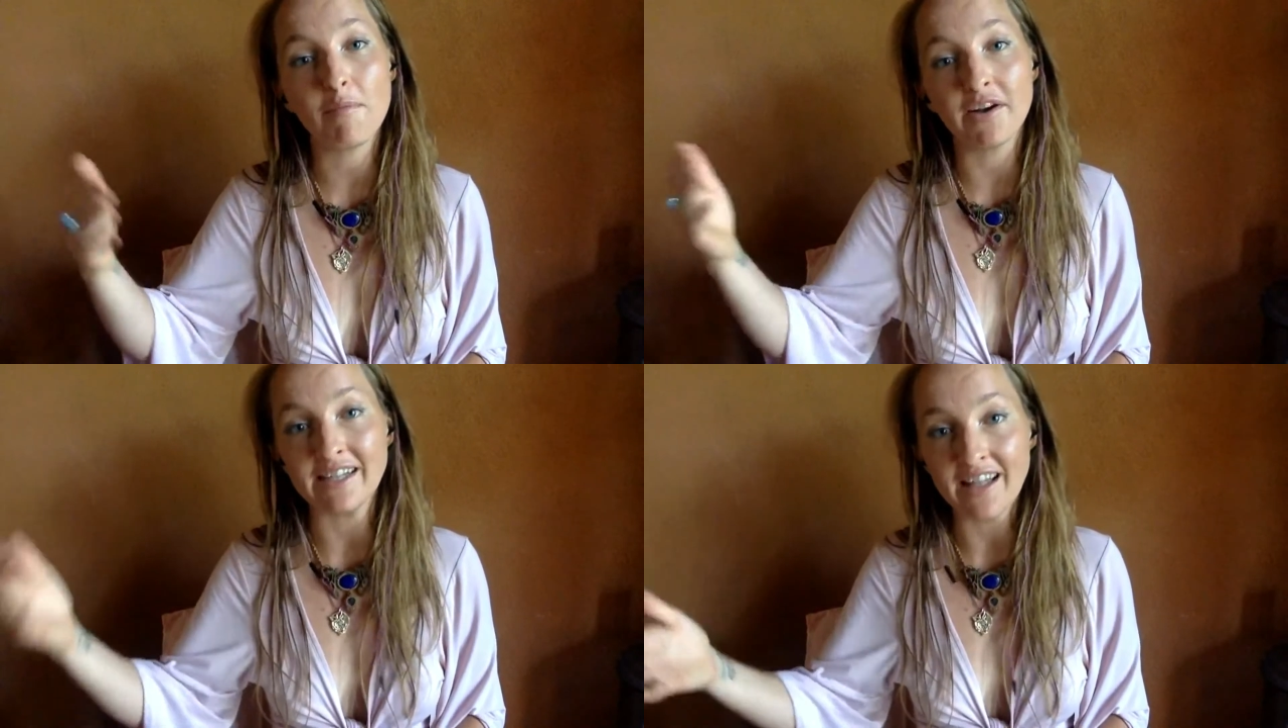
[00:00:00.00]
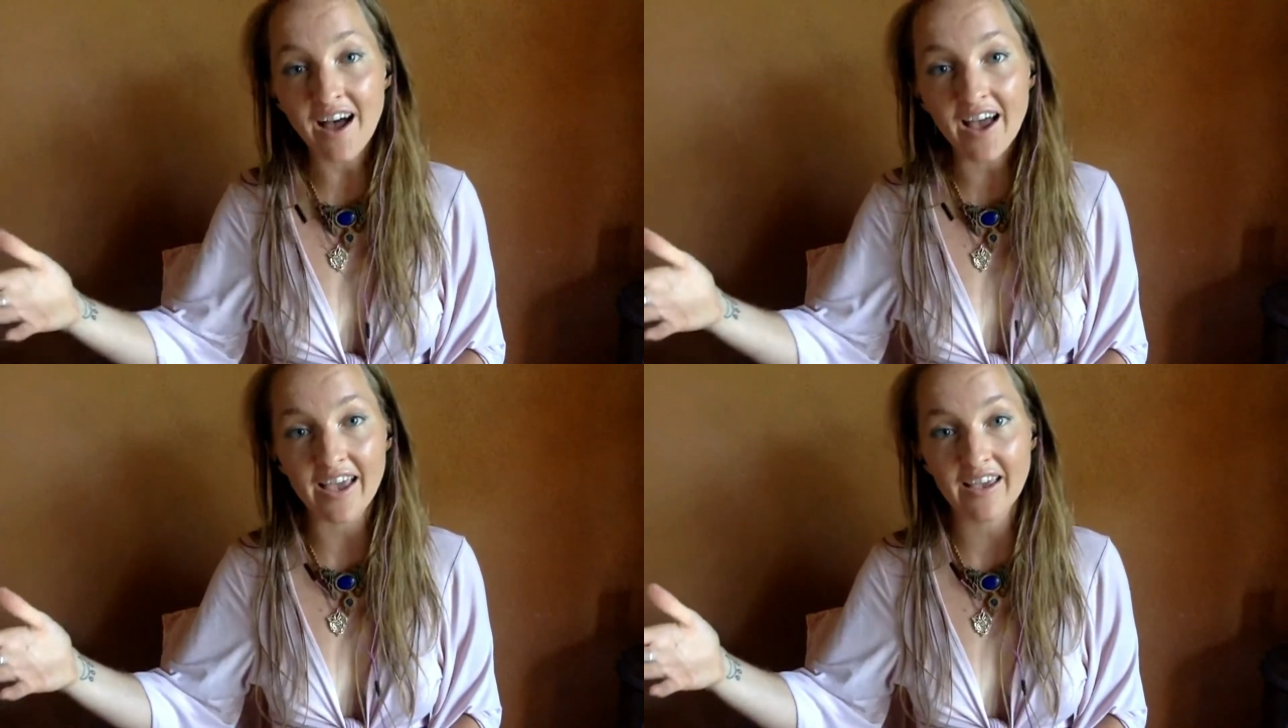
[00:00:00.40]

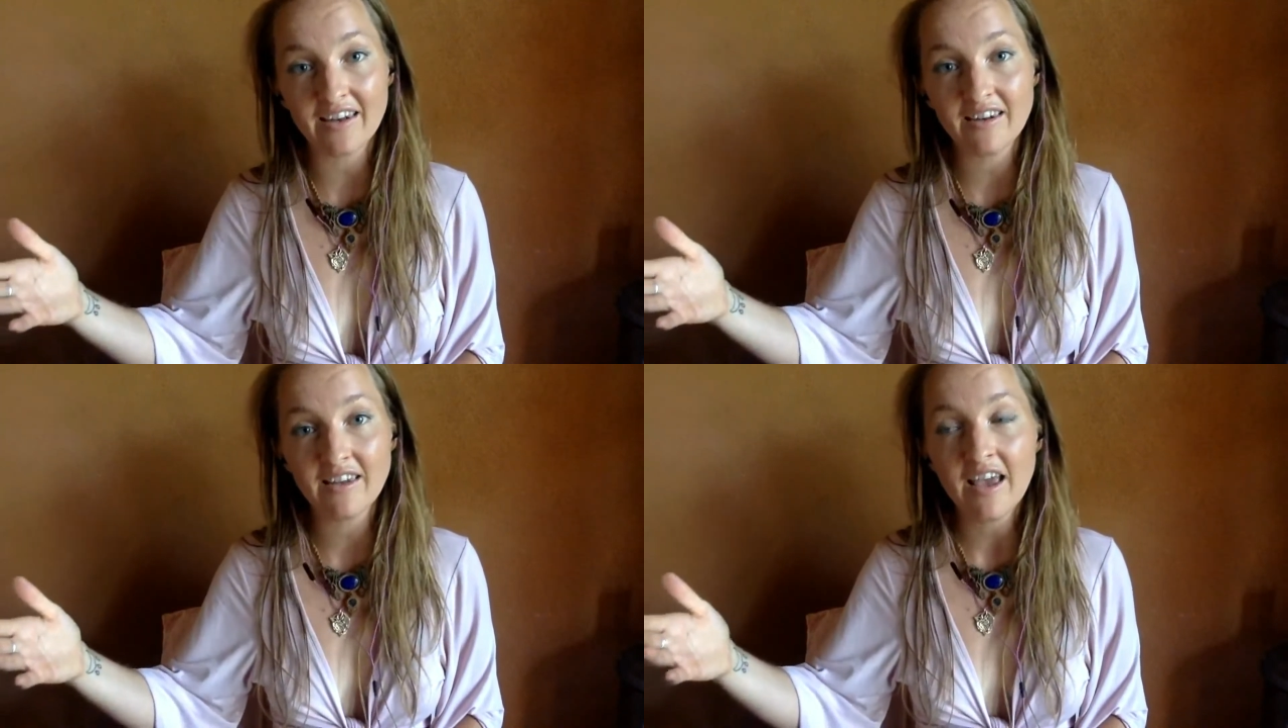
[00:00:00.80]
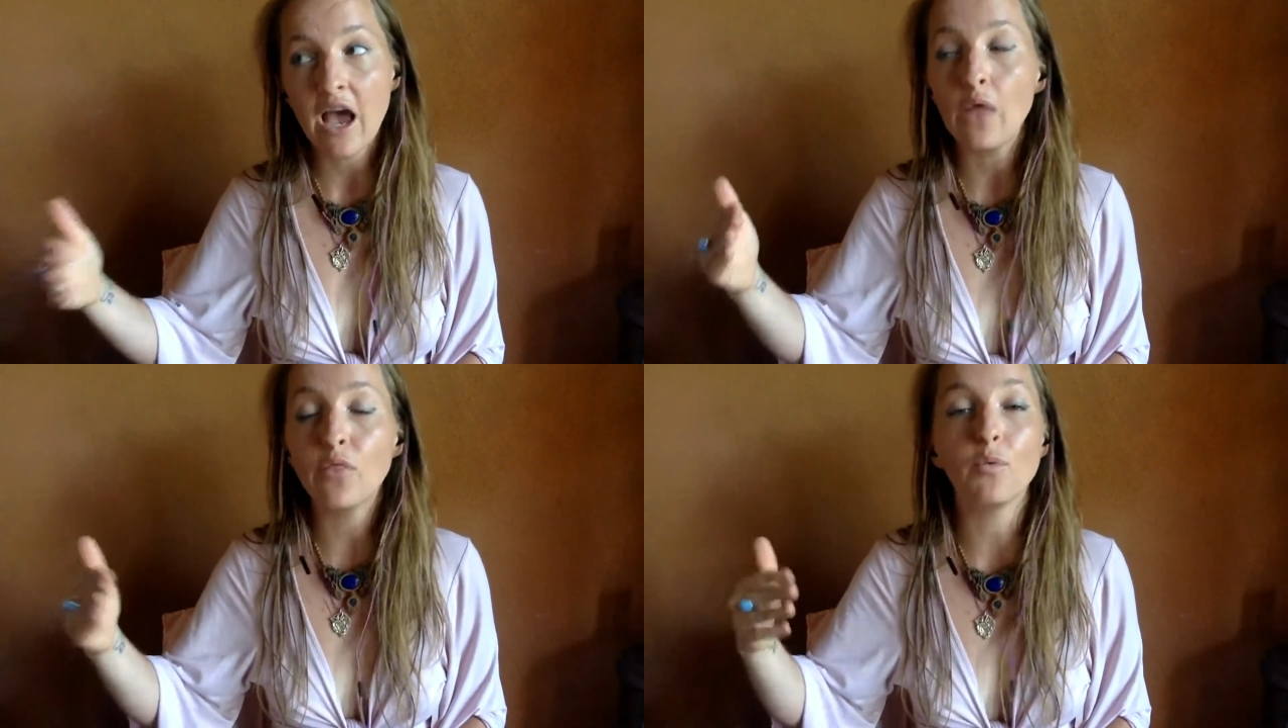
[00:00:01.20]
online
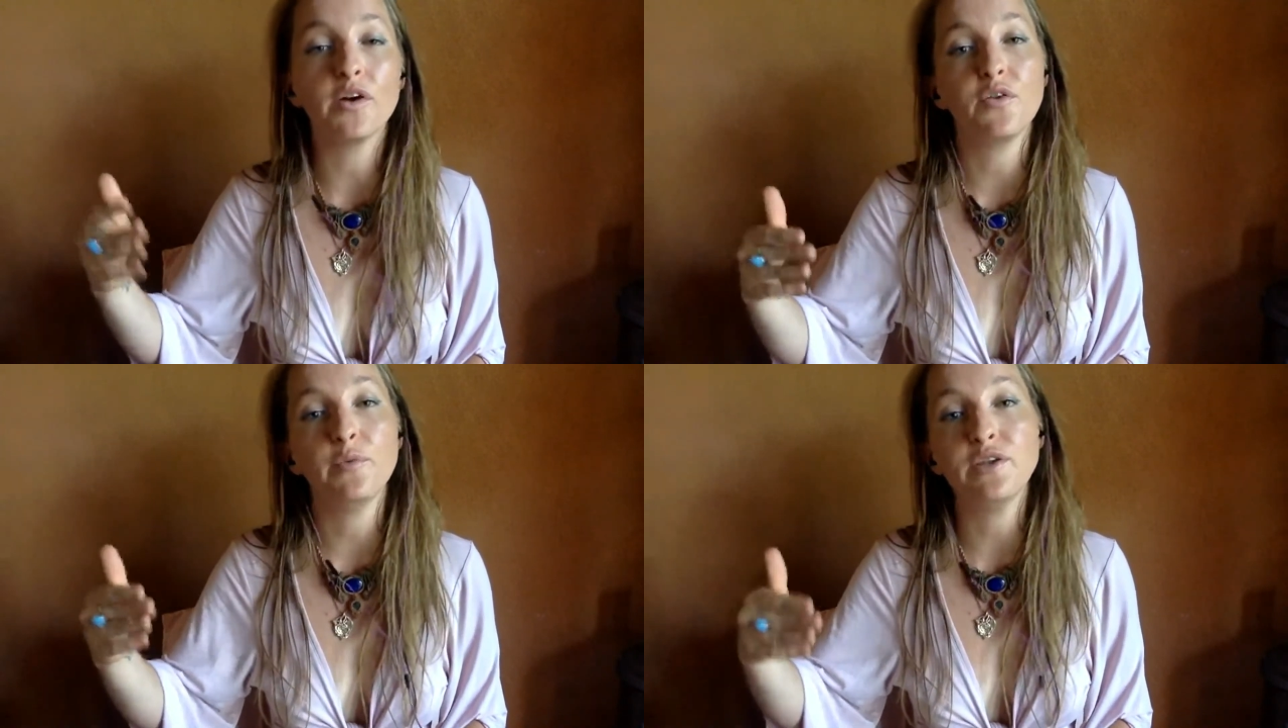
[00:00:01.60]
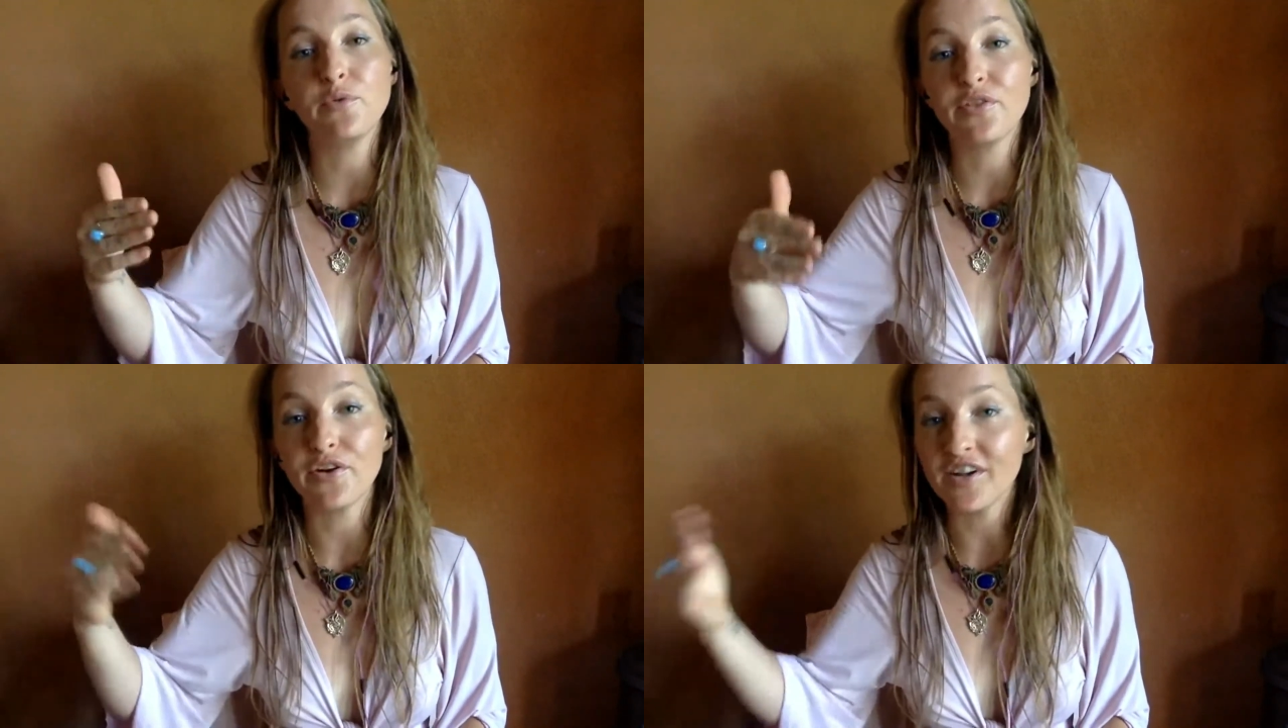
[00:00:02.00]
and the work that we do
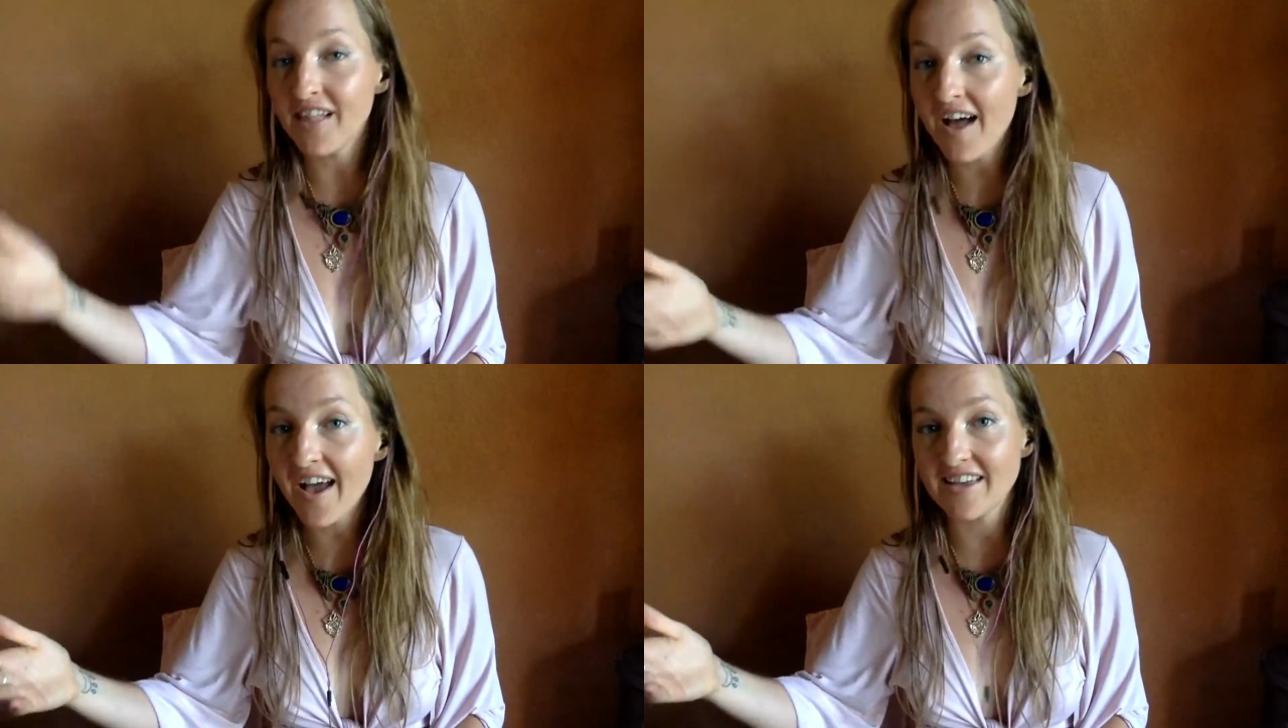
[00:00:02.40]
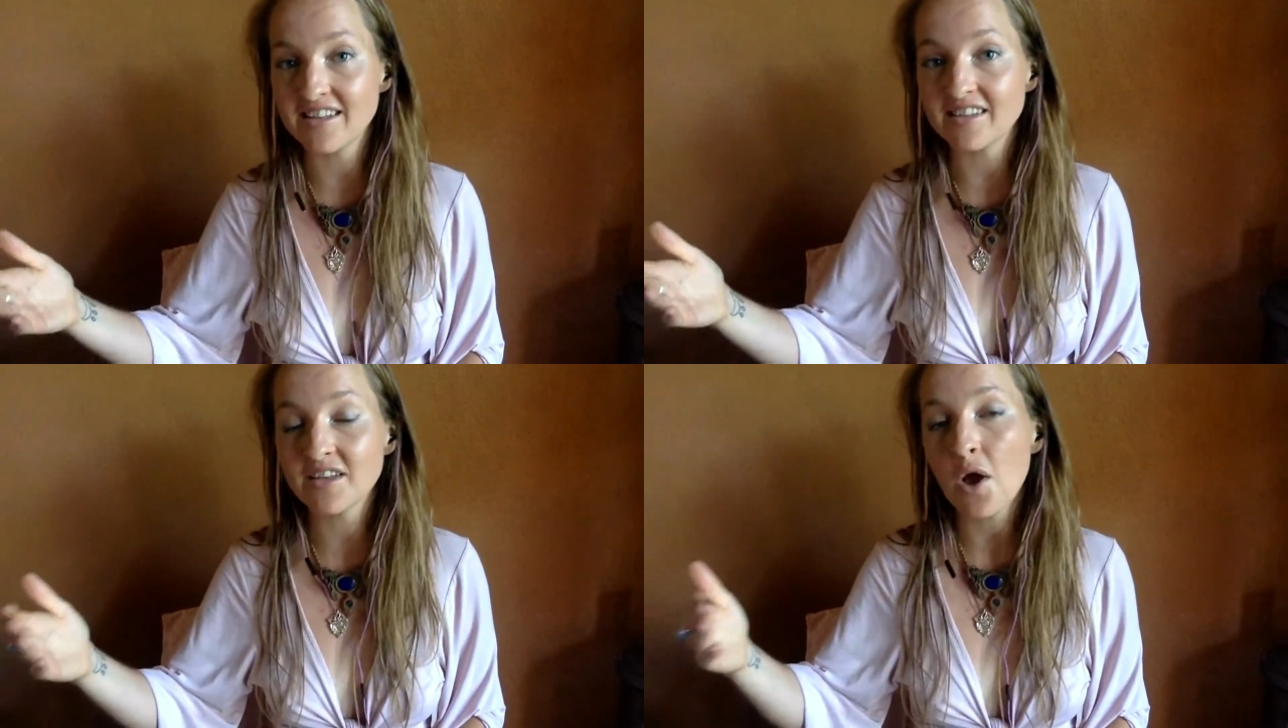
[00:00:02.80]
with our
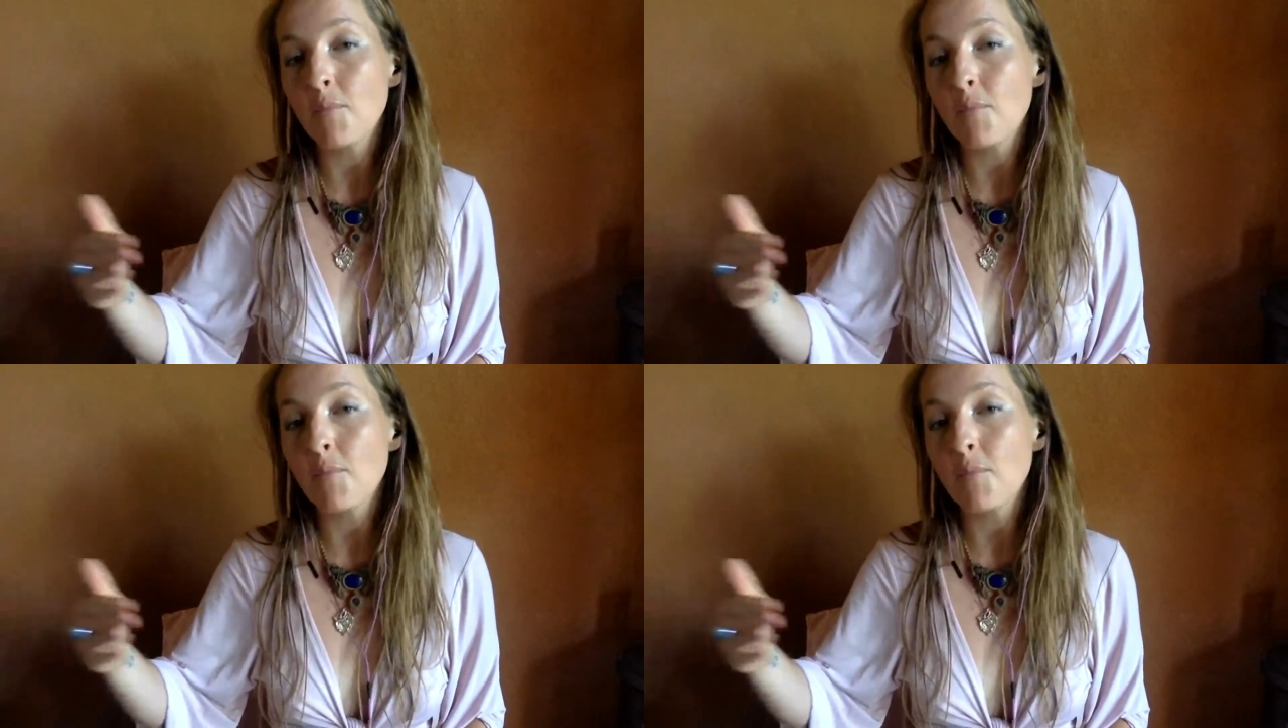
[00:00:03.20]
clients,